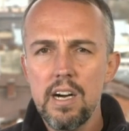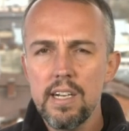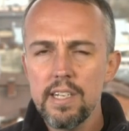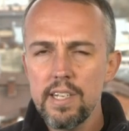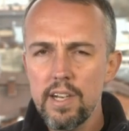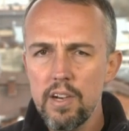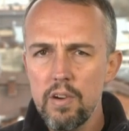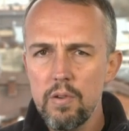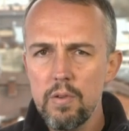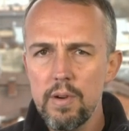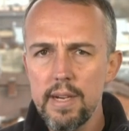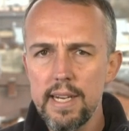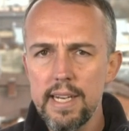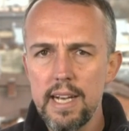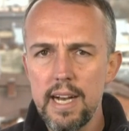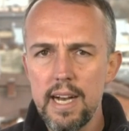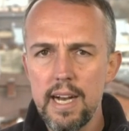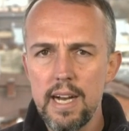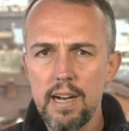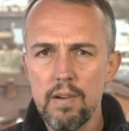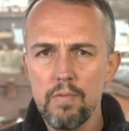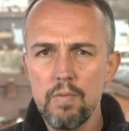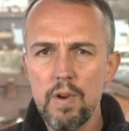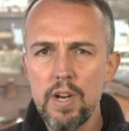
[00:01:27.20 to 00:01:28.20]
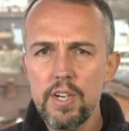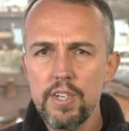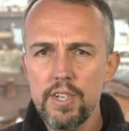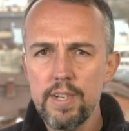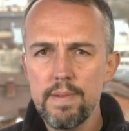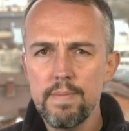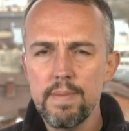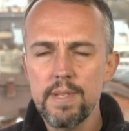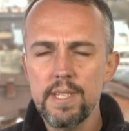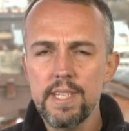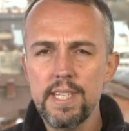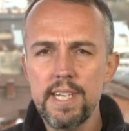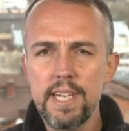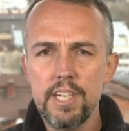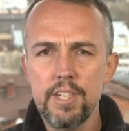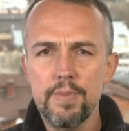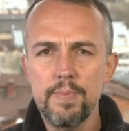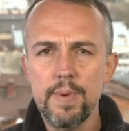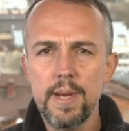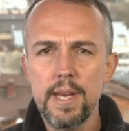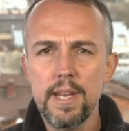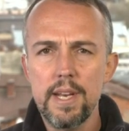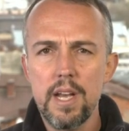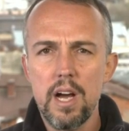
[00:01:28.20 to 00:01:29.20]
ongoing uh, Russian
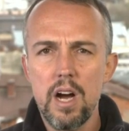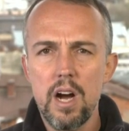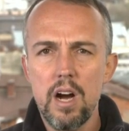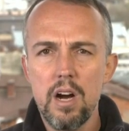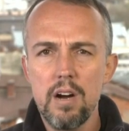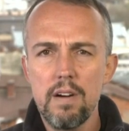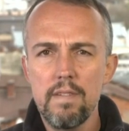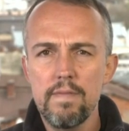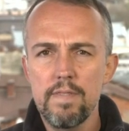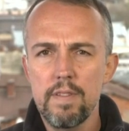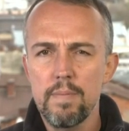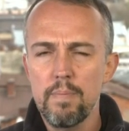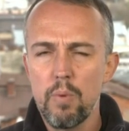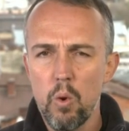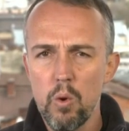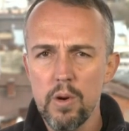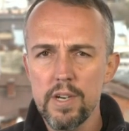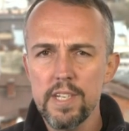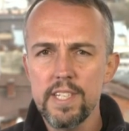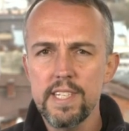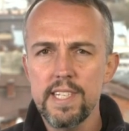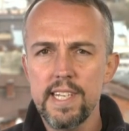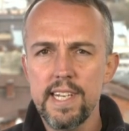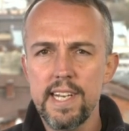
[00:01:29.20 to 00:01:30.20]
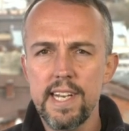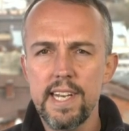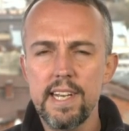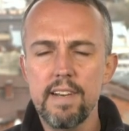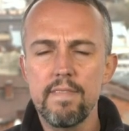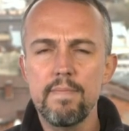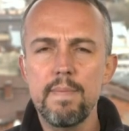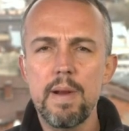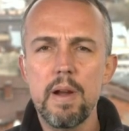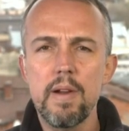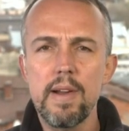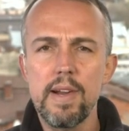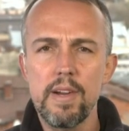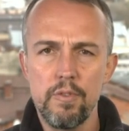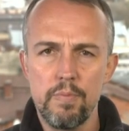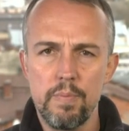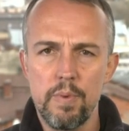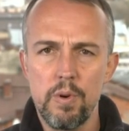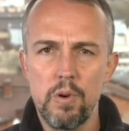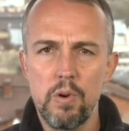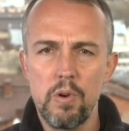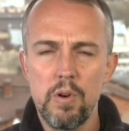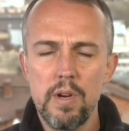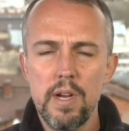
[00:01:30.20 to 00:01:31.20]
besiegement of the port city of
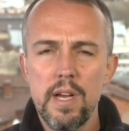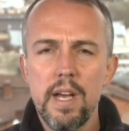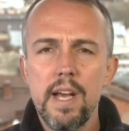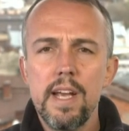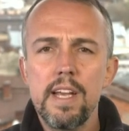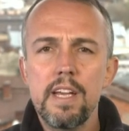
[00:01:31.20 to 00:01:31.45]
Mariupol.